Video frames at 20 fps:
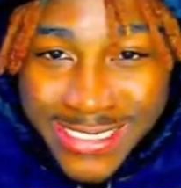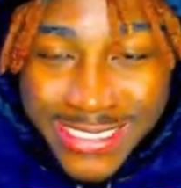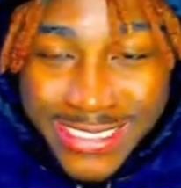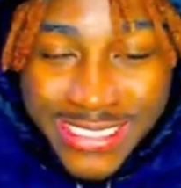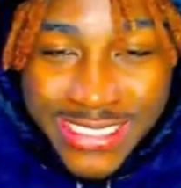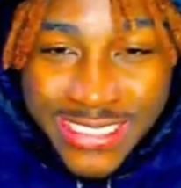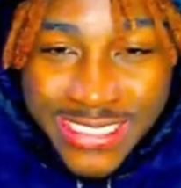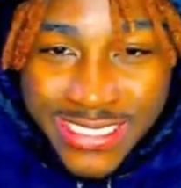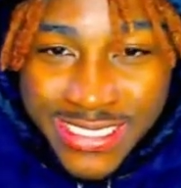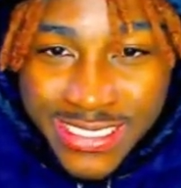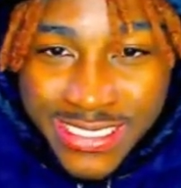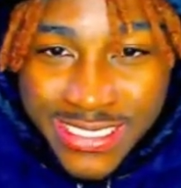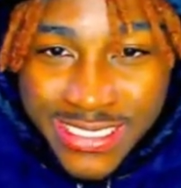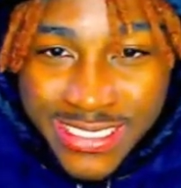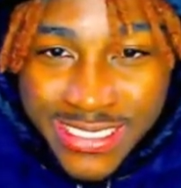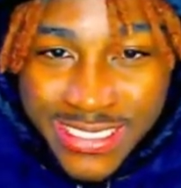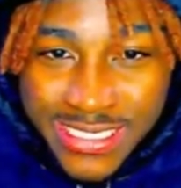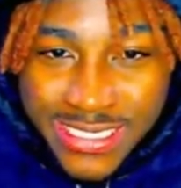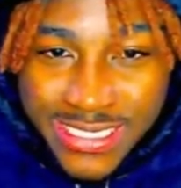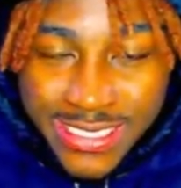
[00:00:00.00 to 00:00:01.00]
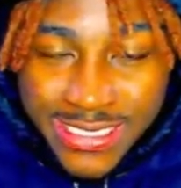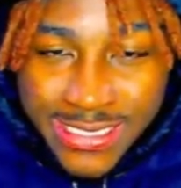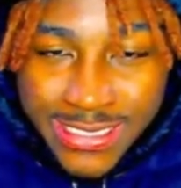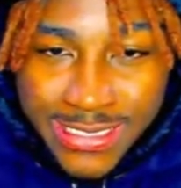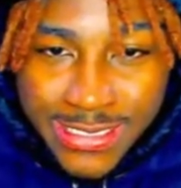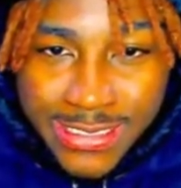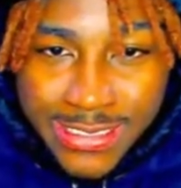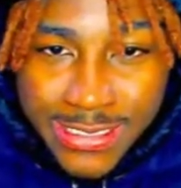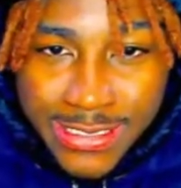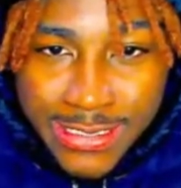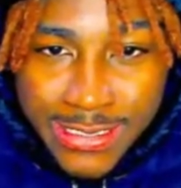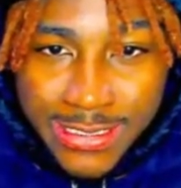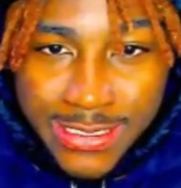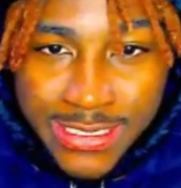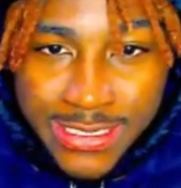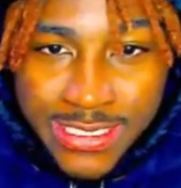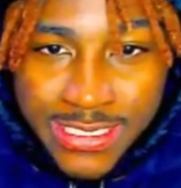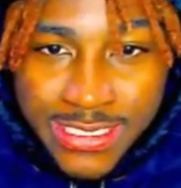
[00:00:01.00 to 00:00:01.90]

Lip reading: (no one is talking)